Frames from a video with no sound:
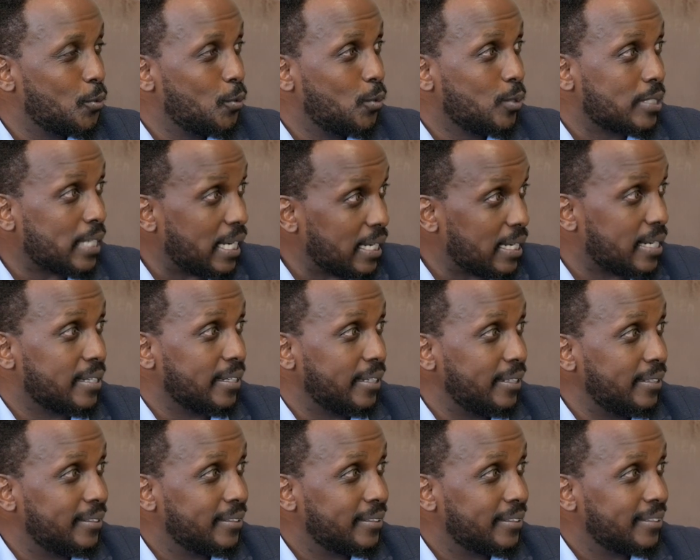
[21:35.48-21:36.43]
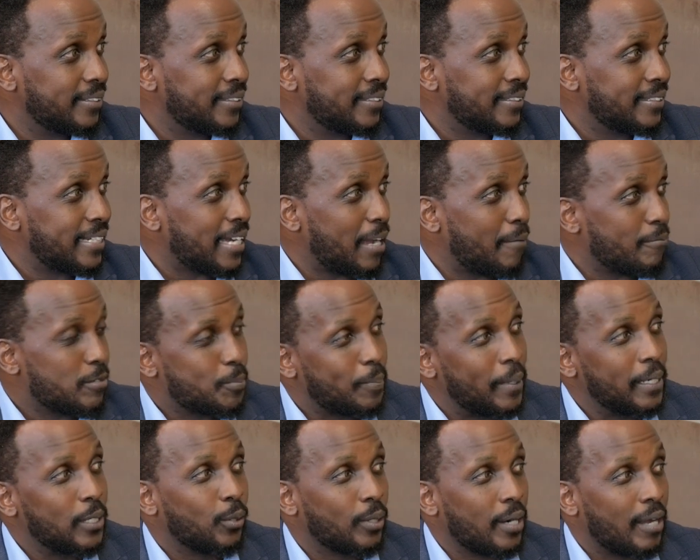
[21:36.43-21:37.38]
Saturday, I'm
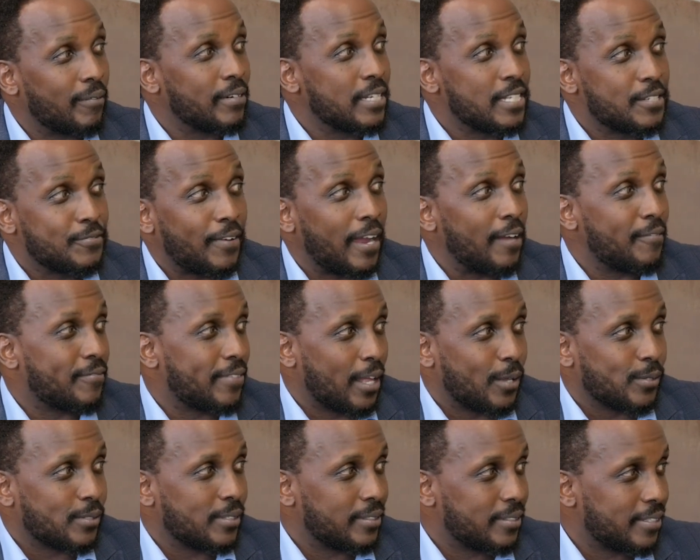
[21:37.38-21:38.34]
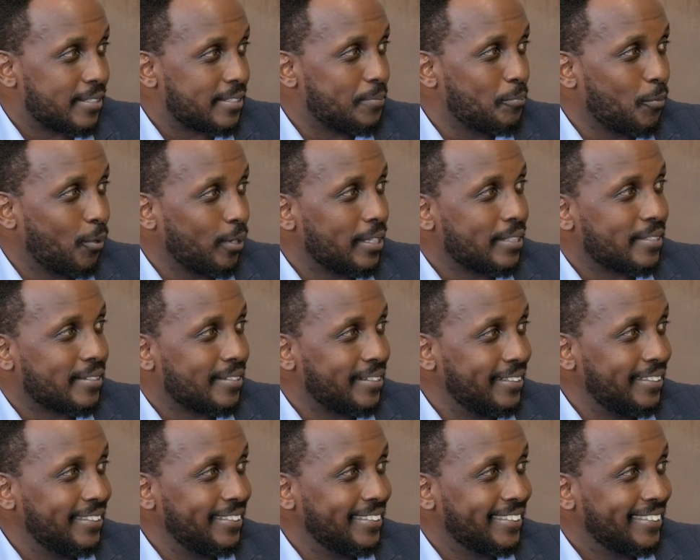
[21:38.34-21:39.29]
spending on average 5,000, just
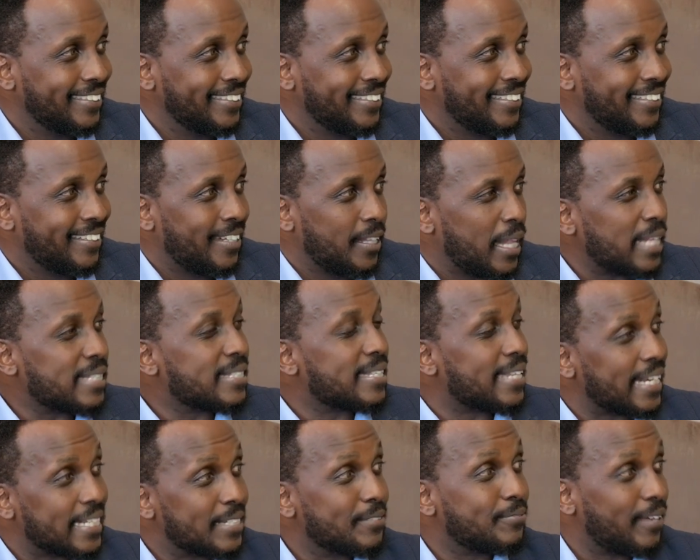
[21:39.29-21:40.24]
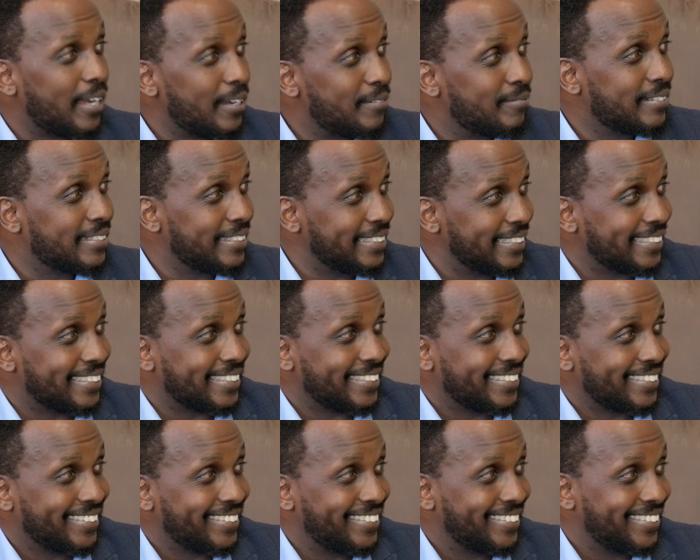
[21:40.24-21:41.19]
modestly. That's 35 G's.
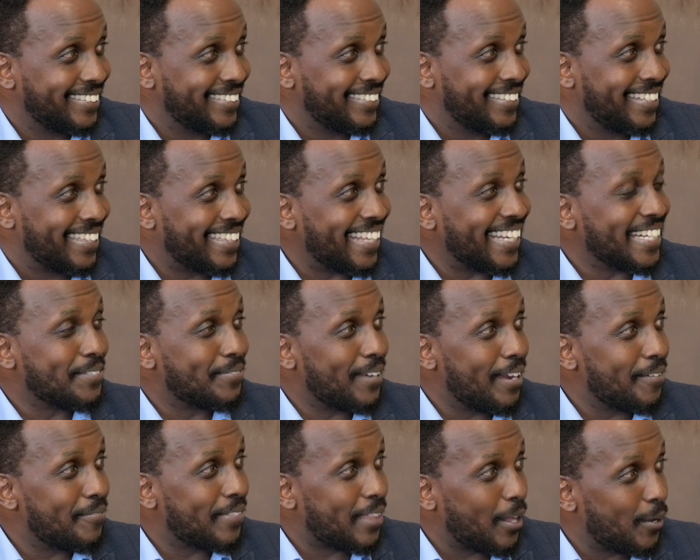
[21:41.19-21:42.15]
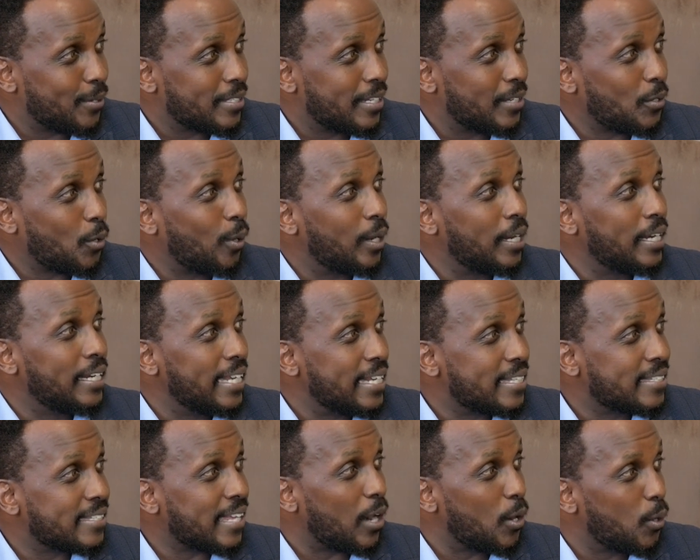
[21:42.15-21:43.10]
35,000 on
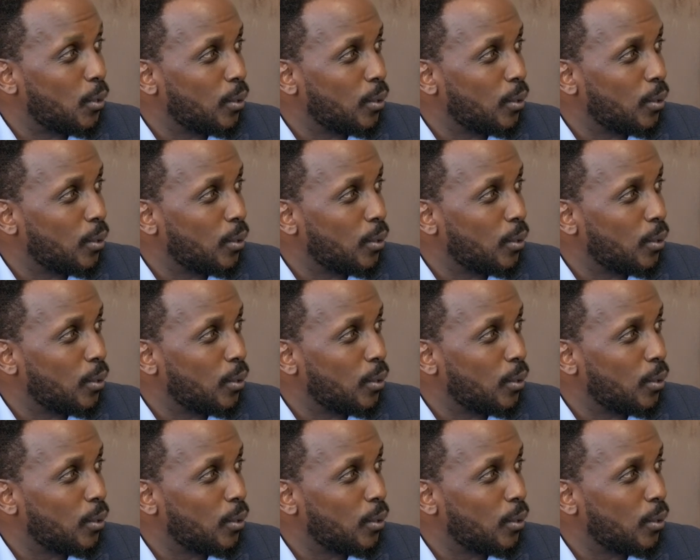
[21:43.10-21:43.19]
dates.